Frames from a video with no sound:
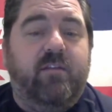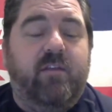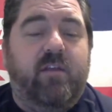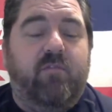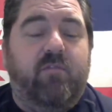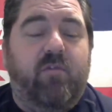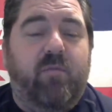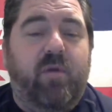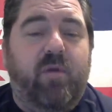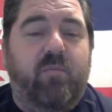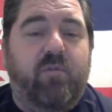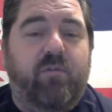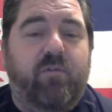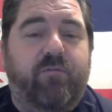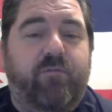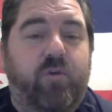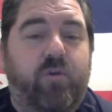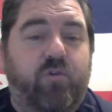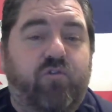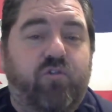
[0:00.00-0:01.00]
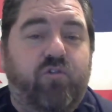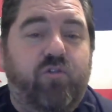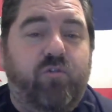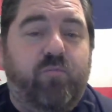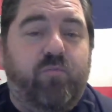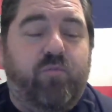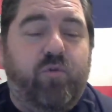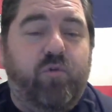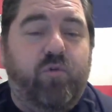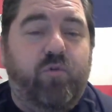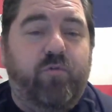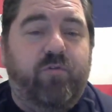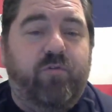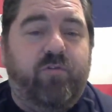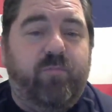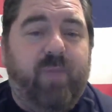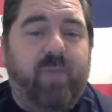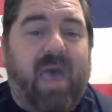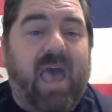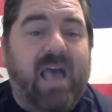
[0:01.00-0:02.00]
And remember, future proves
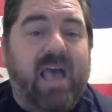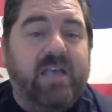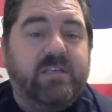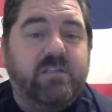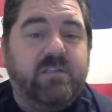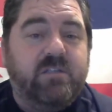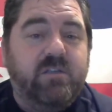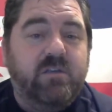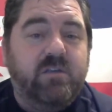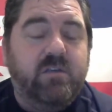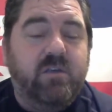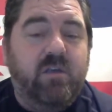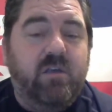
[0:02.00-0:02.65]
past.